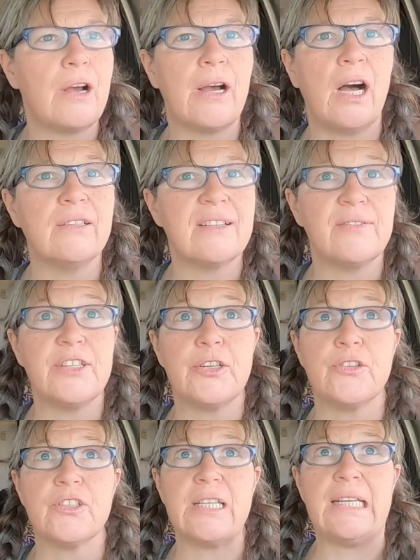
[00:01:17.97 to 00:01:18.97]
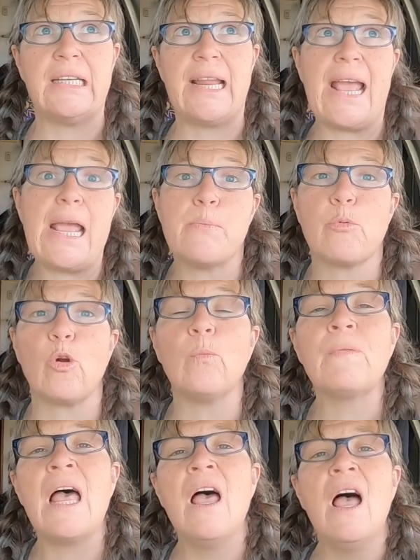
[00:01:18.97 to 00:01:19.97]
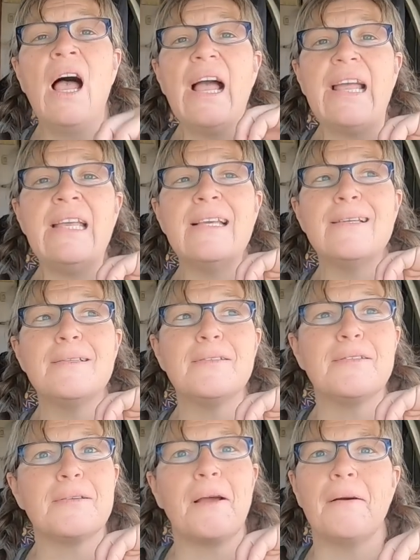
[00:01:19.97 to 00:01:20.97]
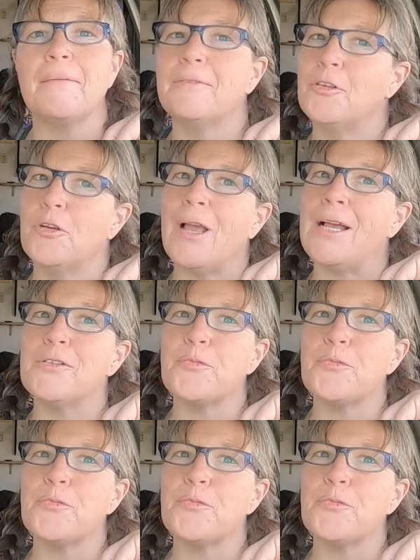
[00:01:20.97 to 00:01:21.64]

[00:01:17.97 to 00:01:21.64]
uh, seven years in April, is you guys